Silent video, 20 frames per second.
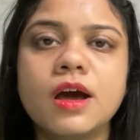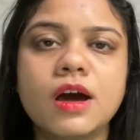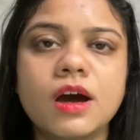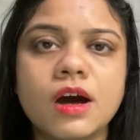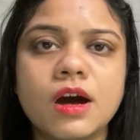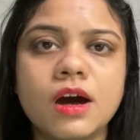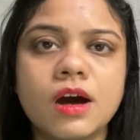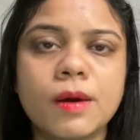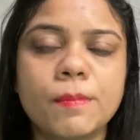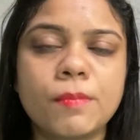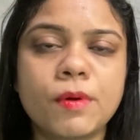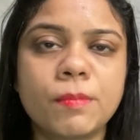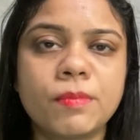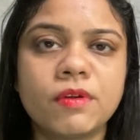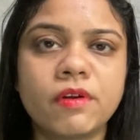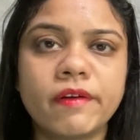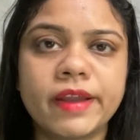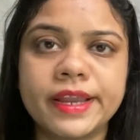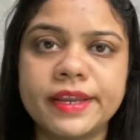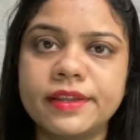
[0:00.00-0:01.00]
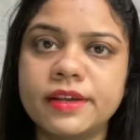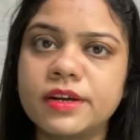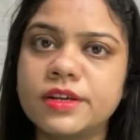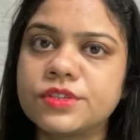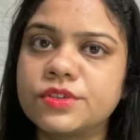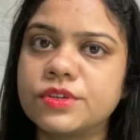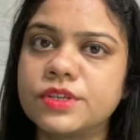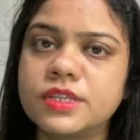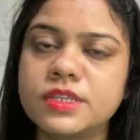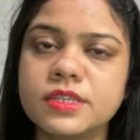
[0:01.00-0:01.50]
popular ideas
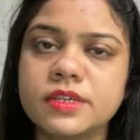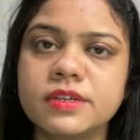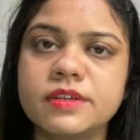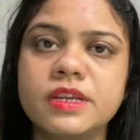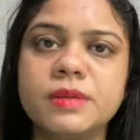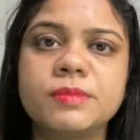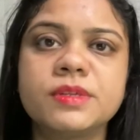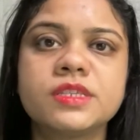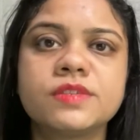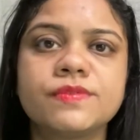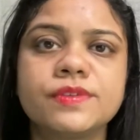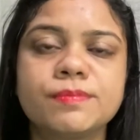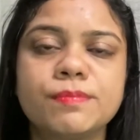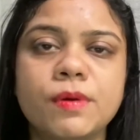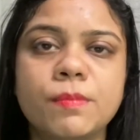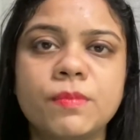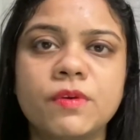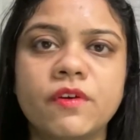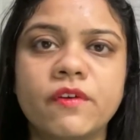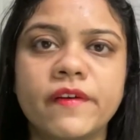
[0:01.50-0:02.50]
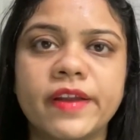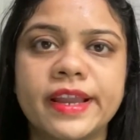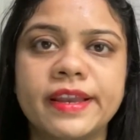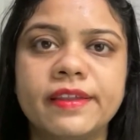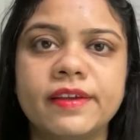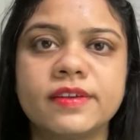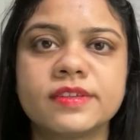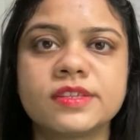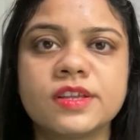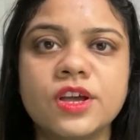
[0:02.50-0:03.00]
or disagreements with popular
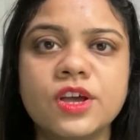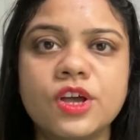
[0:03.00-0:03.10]
ideas.